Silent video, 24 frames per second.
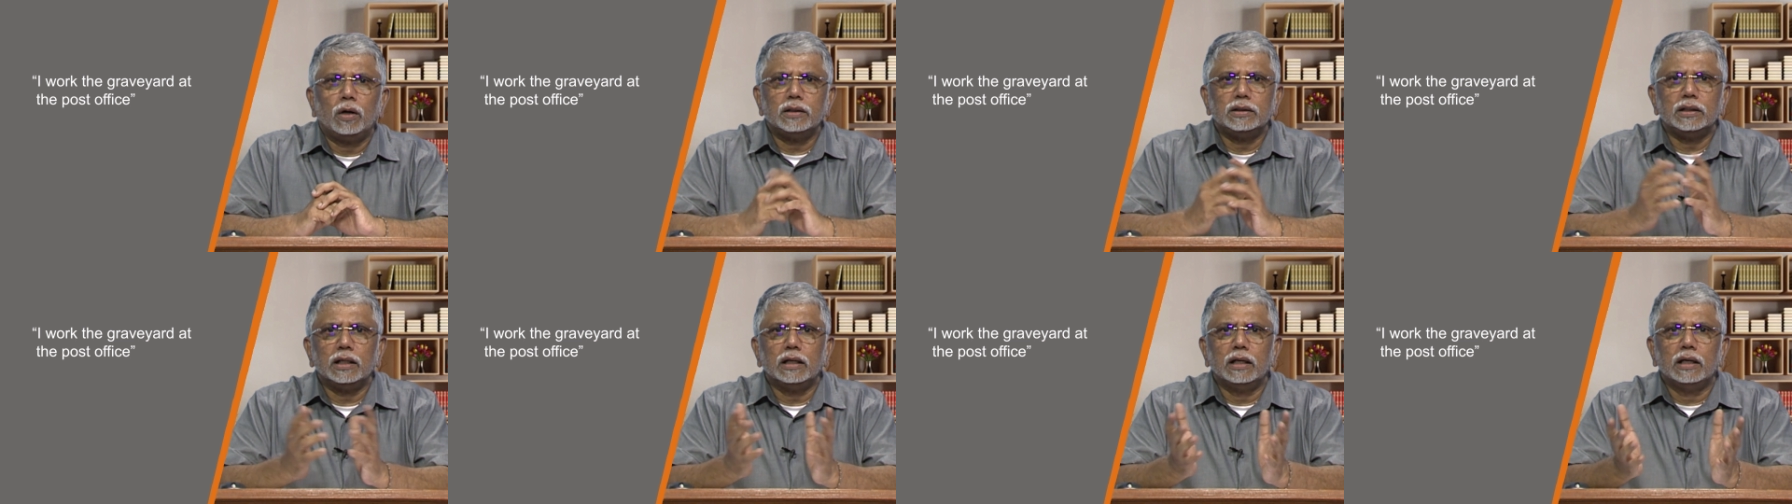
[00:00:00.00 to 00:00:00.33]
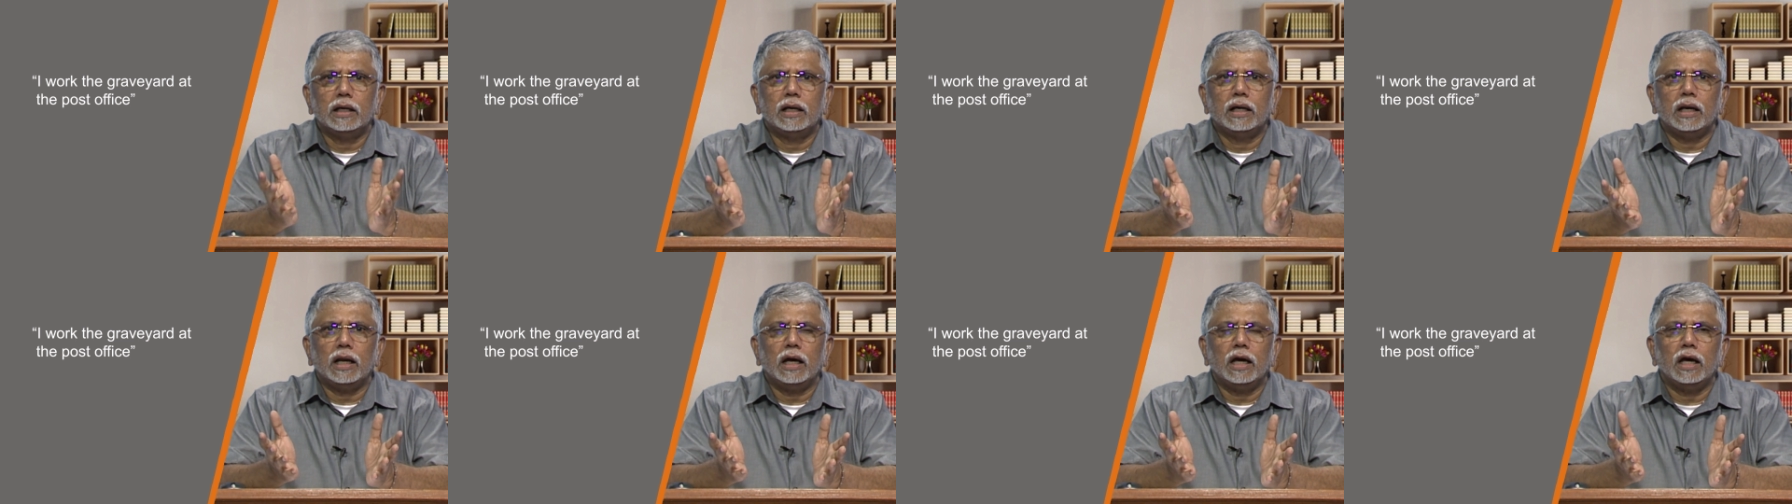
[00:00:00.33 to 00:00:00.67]
does a
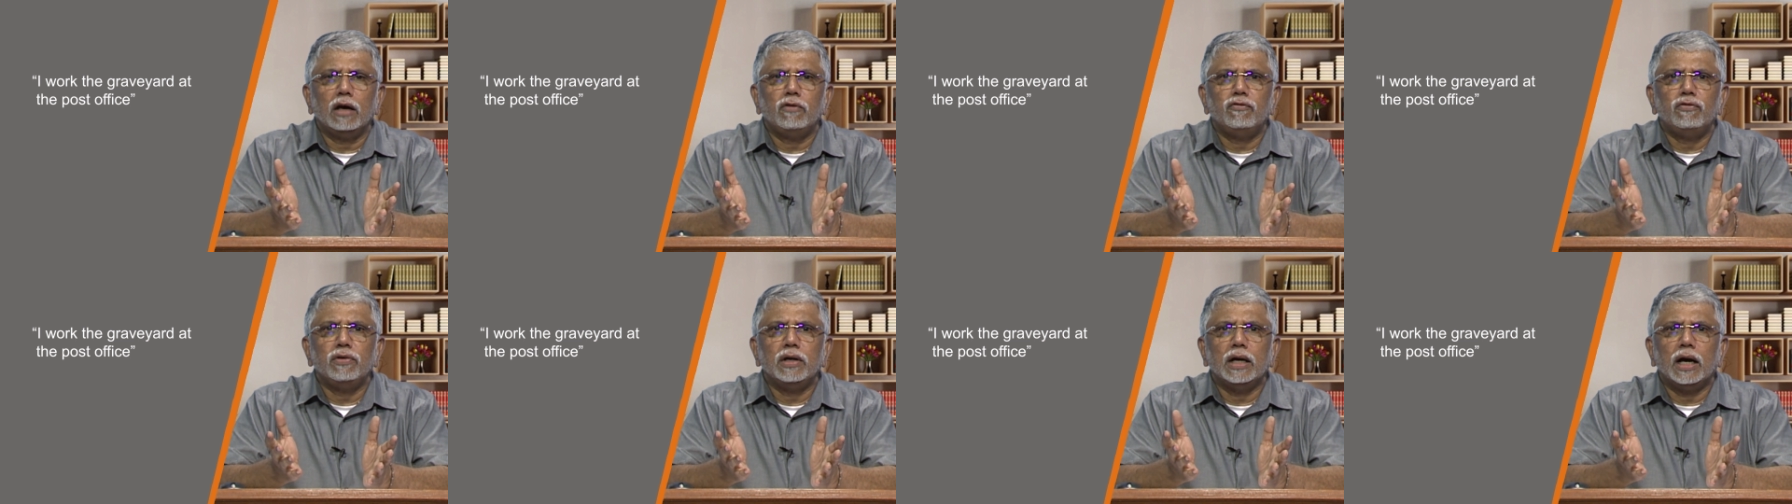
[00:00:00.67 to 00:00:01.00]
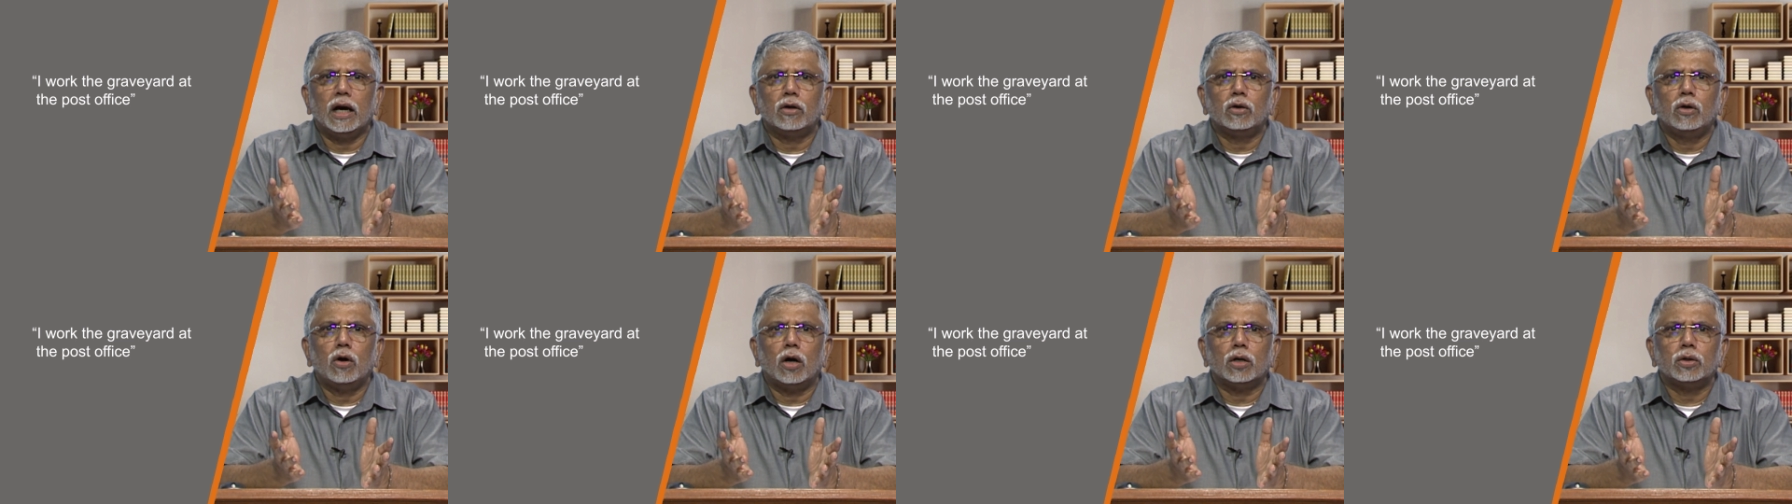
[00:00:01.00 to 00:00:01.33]

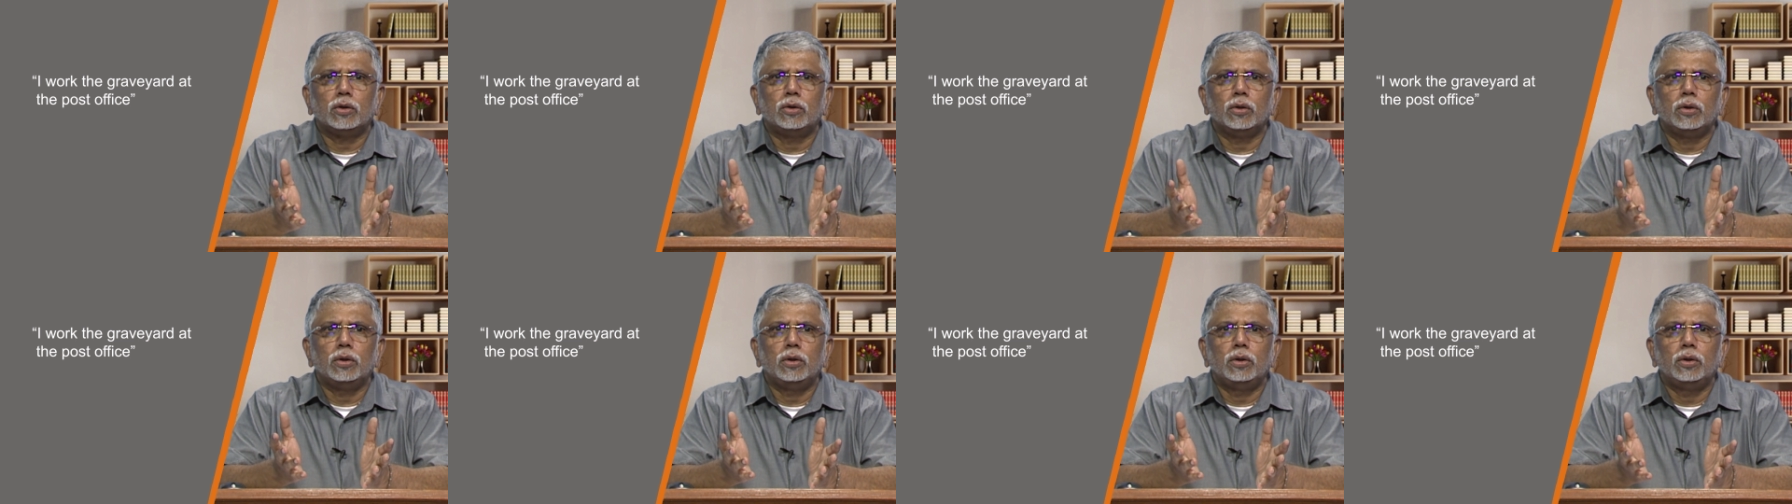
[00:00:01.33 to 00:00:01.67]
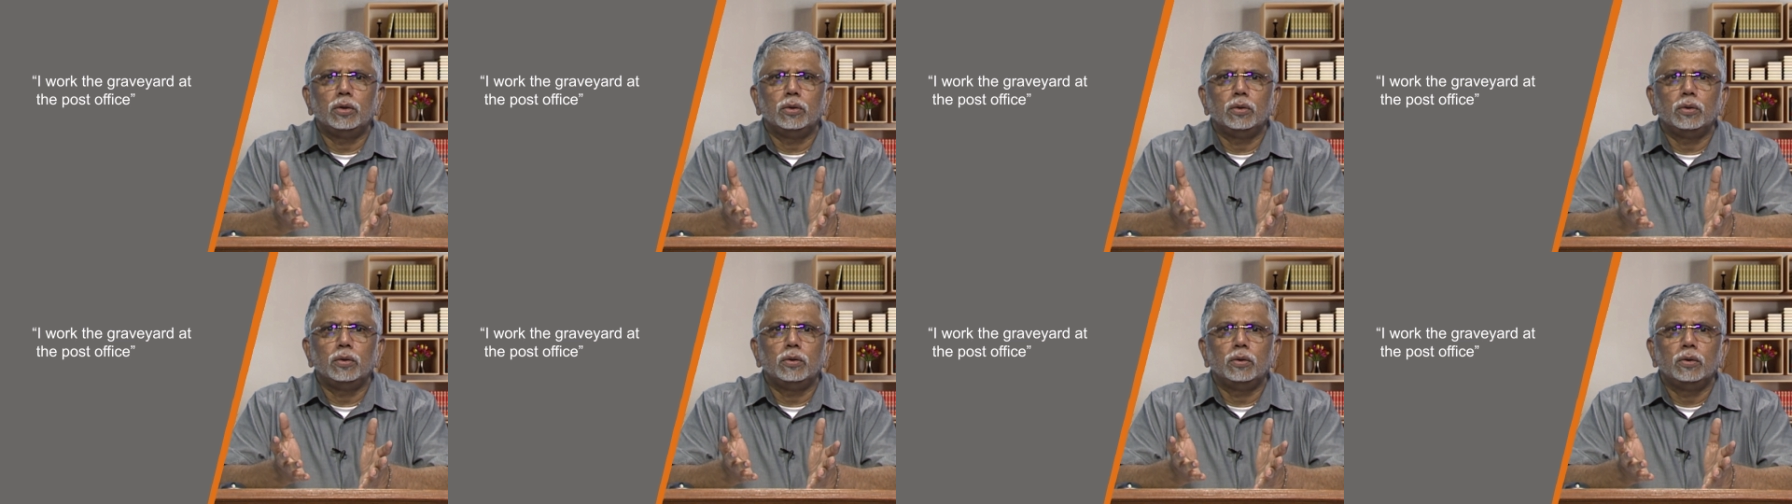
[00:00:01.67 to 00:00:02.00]
graveyard got to
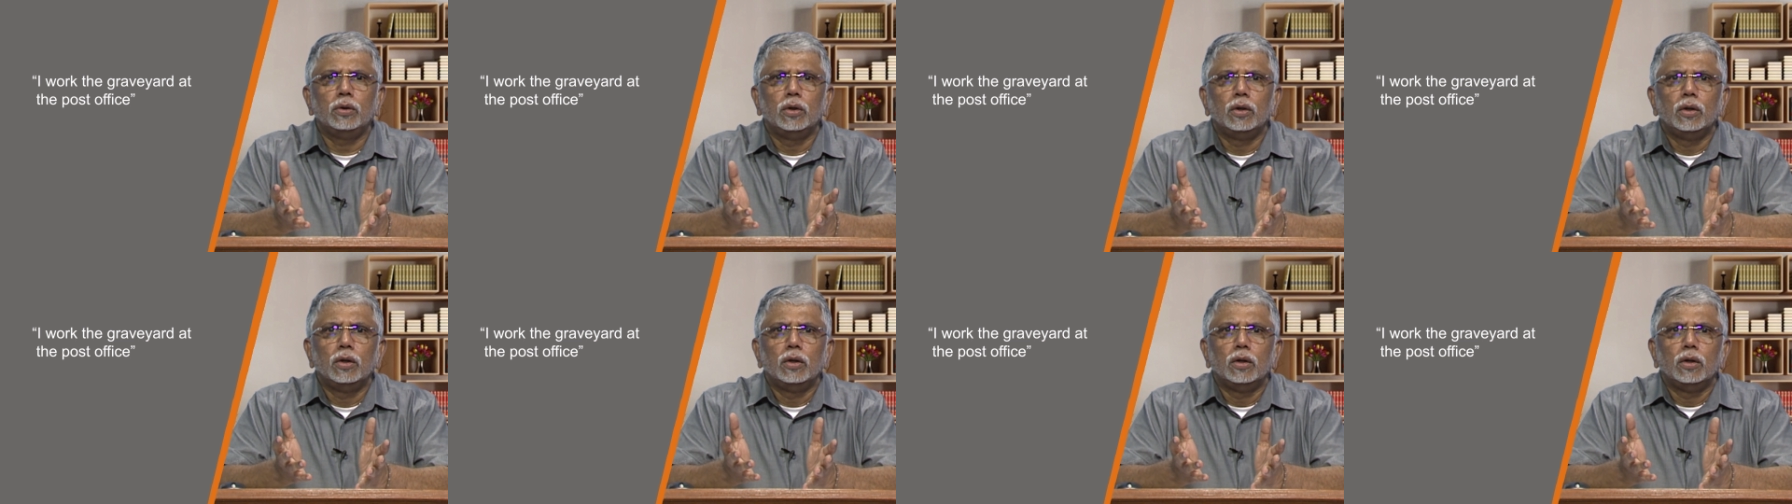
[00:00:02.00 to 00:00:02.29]
do